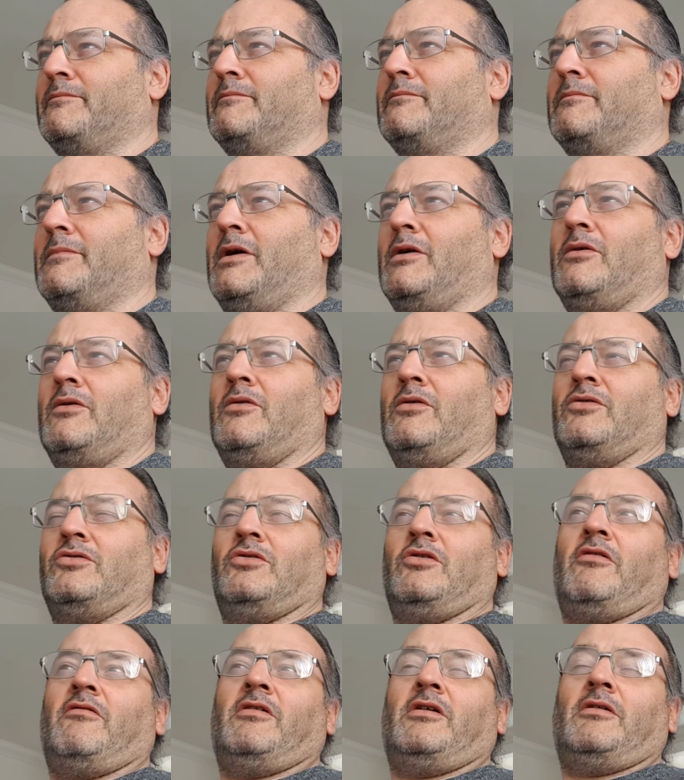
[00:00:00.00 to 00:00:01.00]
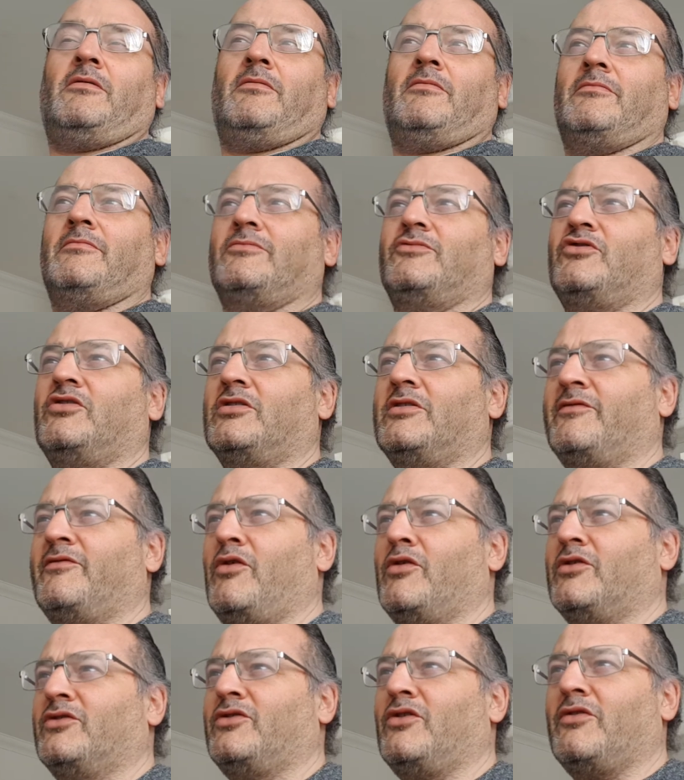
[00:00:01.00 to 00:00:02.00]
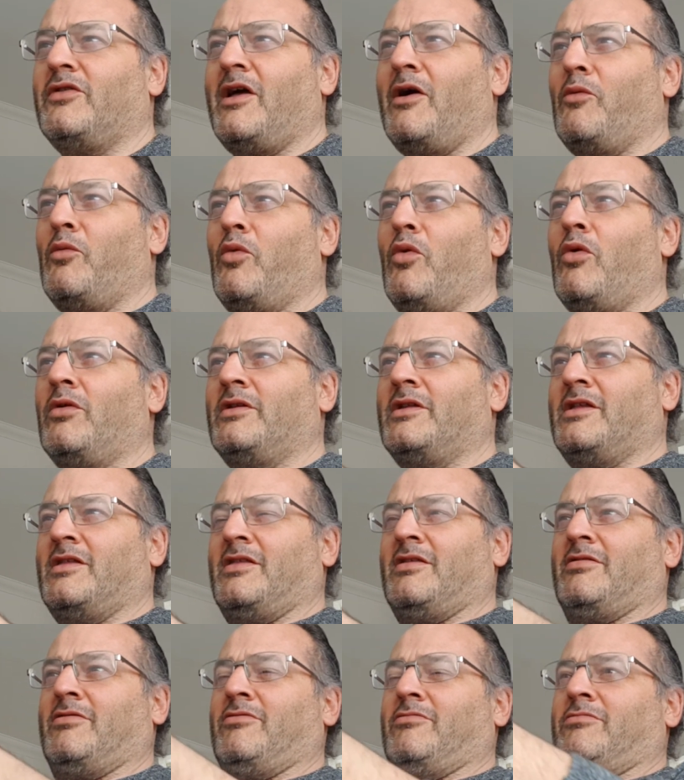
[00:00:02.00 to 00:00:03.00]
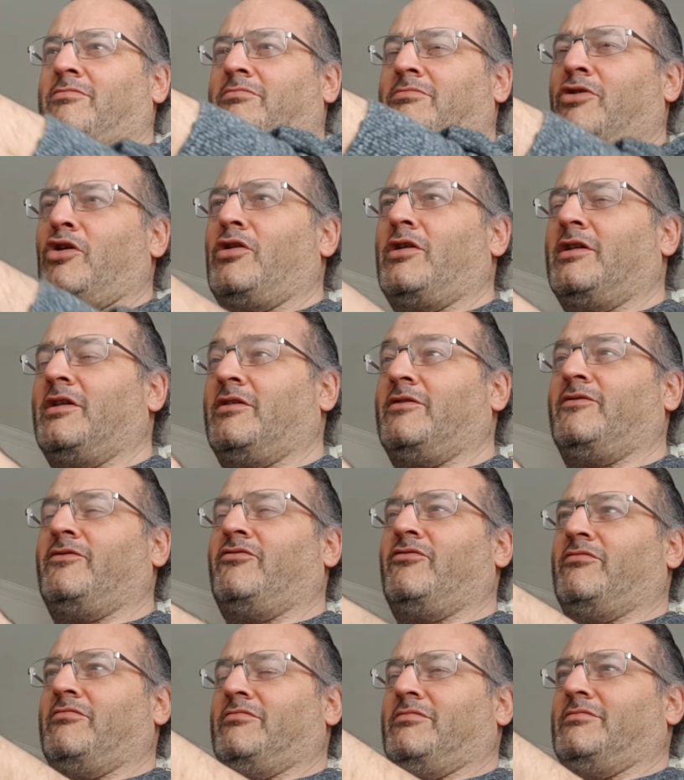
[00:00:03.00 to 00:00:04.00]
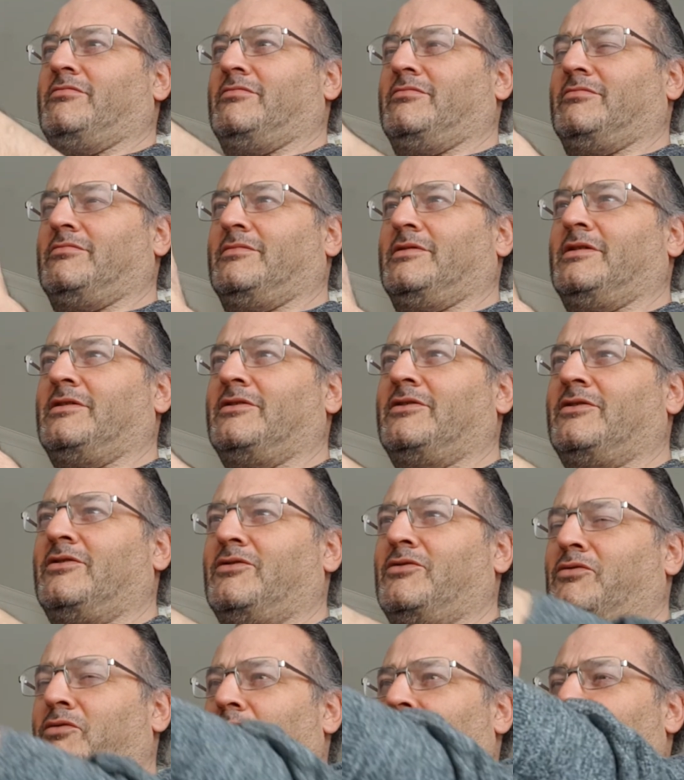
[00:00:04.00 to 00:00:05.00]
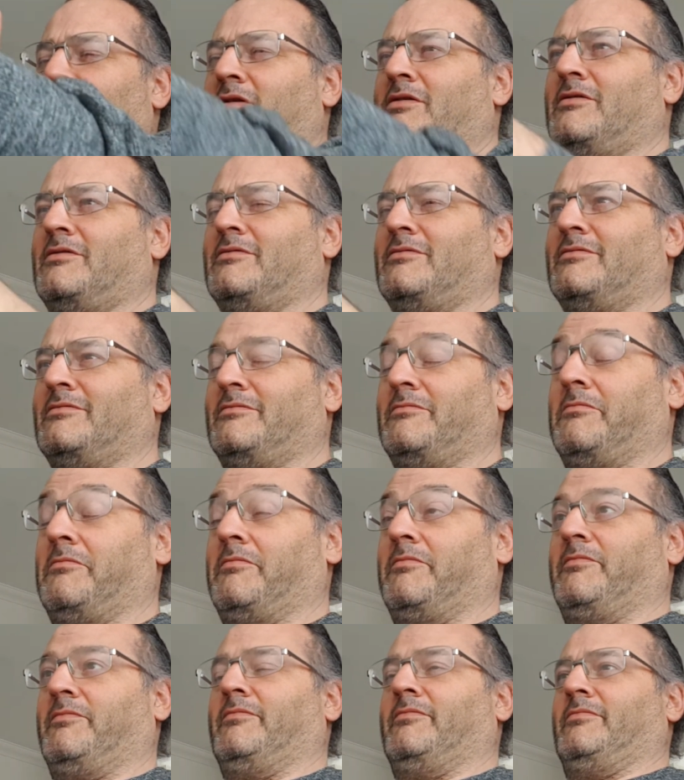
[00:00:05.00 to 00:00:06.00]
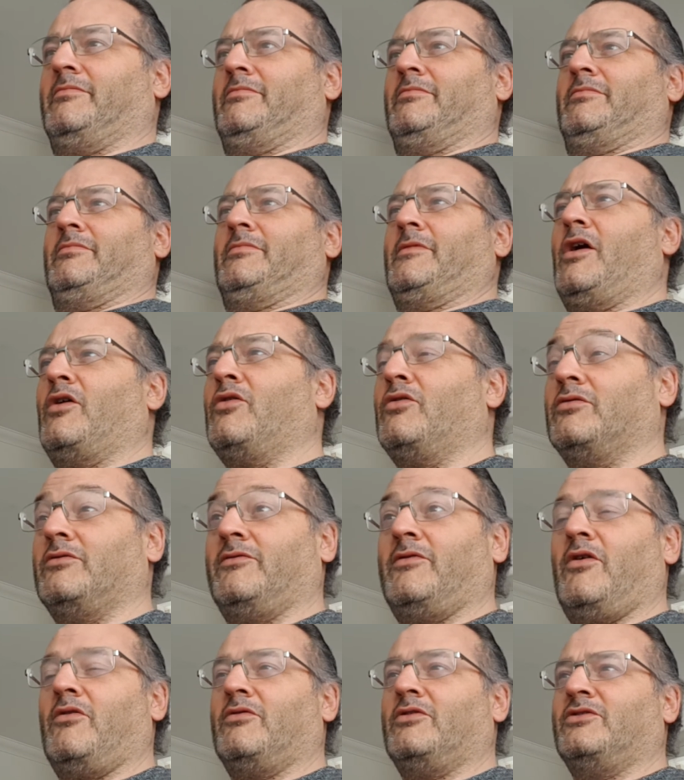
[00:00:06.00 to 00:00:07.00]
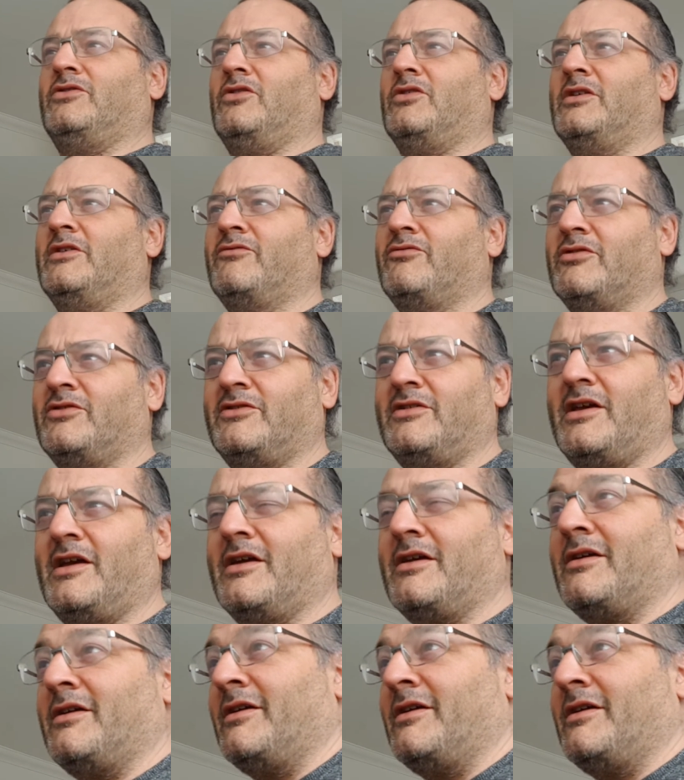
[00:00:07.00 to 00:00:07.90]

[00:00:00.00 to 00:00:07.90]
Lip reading: my gosh, sorry, I'm trying to focus on that wall and it's turning into couldn't focus on it for a sec.